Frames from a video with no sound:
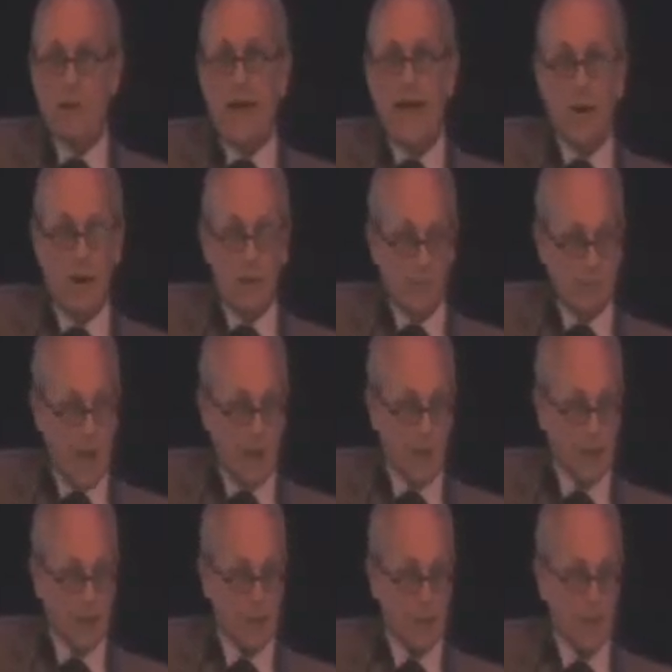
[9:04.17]
she had
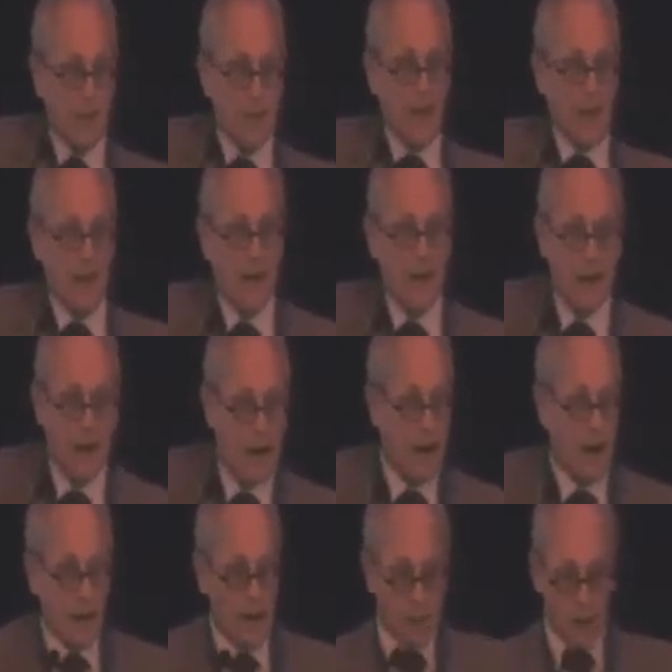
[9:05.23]
arthralgias.
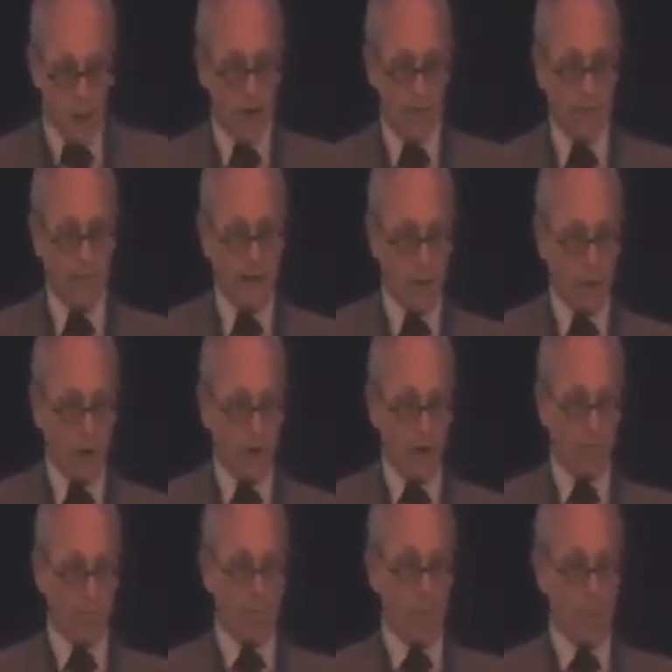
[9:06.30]
So I did my
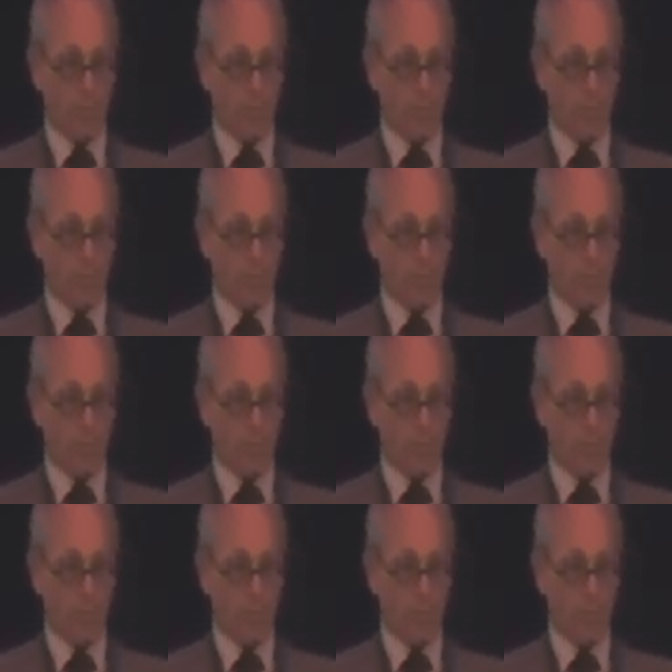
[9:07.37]
workup.